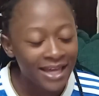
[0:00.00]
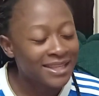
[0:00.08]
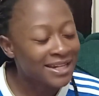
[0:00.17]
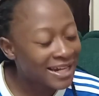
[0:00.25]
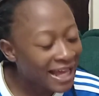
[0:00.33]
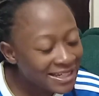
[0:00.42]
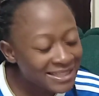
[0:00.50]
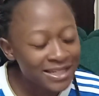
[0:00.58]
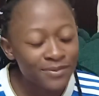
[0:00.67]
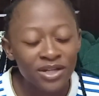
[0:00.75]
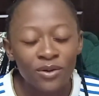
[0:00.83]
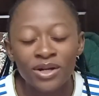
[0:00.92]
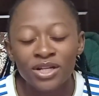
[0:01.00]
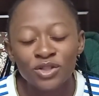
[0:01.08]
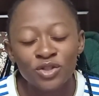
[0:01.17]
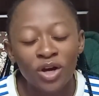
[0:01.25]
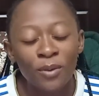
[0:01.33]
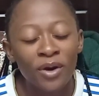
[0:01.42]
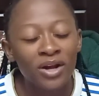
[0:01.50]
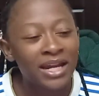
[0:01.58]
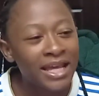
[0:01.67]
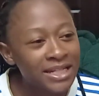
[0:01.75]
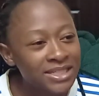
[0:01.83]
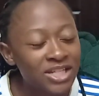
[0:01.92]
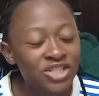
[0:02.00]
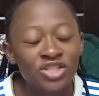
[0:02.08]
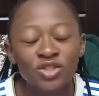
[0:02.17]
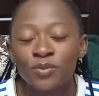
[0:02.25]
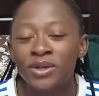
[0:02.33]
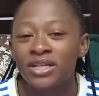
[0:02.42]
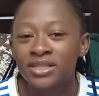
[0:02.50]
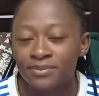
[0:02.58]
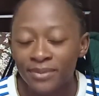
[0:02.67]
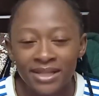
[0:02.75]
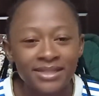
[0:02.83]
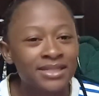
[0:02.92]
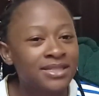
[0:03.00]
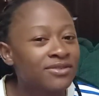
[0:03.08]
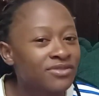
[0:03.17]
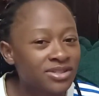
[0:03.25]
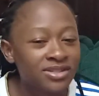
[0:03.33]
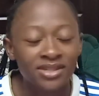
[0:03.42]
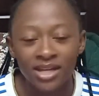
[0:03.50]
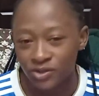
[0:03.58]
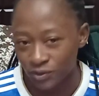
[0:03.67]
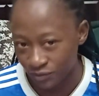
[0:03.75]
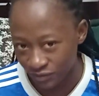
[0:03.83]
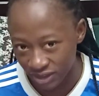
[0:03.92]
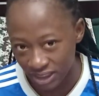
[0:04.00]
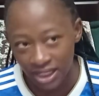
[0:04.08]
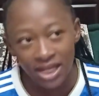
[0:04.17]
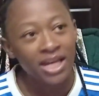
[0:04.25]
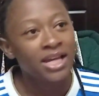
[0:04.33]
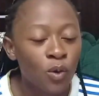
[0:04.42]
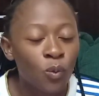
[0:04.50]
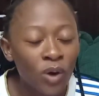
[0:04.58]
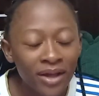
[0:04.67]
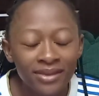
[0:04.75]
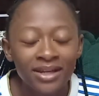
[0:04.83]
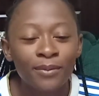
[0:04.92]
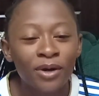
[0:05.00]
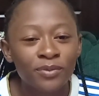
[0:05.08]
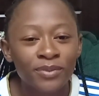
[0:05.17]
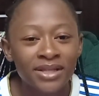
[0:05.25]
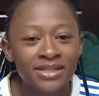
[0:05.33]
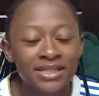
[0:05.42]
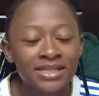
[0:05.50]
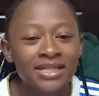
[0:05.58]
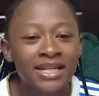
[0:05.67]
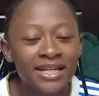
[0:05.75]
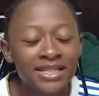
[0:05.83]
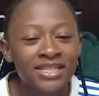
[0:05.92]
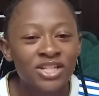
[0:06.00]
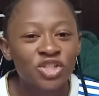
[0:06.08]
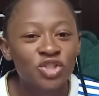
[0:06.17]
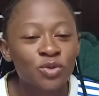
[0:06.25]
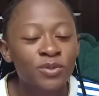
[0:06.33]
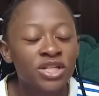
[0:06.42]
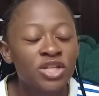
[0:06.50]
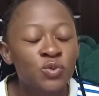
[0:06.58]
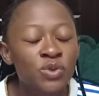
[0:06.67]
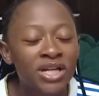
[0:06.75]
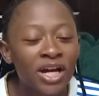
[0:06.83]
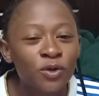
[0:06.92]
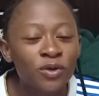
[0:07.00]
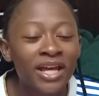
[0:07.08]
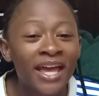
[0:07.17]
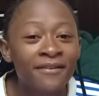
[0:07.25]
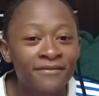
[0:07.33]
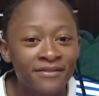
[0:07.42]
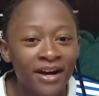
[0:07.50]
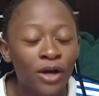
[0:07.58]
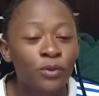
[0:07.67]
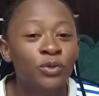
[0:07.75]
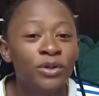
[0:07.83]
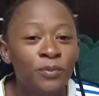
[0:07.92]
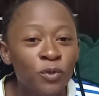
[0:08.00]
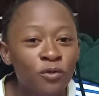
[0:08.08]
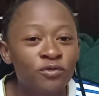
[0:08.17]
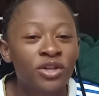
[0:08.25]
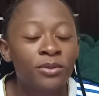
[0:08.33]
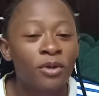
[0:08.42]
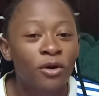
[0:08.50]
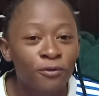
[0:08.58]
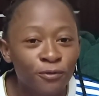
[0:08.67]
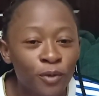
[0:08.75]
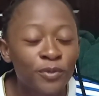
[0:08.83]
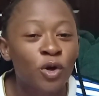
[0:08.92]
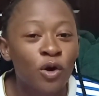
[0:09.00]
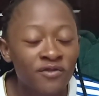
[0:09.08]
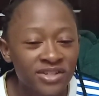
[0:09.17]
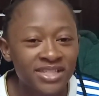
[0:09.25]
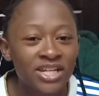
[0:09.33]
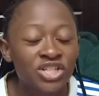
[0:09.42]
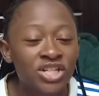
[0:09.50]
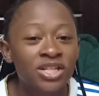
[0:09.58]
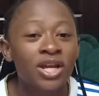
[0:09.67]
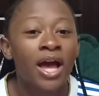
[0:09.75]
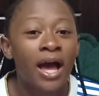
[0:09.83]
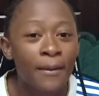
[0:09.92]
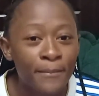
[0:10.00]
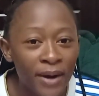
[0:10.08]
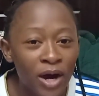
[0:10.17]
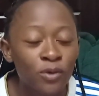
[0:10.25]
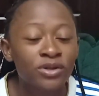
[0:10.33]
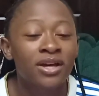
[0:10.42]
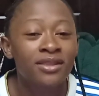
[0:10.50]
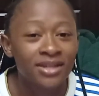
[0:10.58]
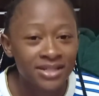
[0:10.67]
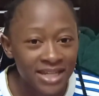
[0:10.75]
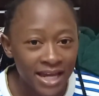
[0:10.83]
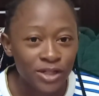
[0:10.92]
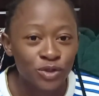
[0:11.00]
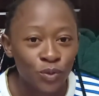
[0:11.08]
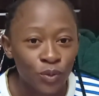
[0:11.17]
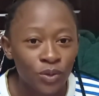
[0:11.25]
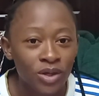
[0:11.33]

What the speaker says: The last team that I want us to talk about, ladies and gentlemen, is Man City versus Aston Villa. One thing about Man City, ladies and gentlemen, is we cannot ever remove them from the conversation about the title.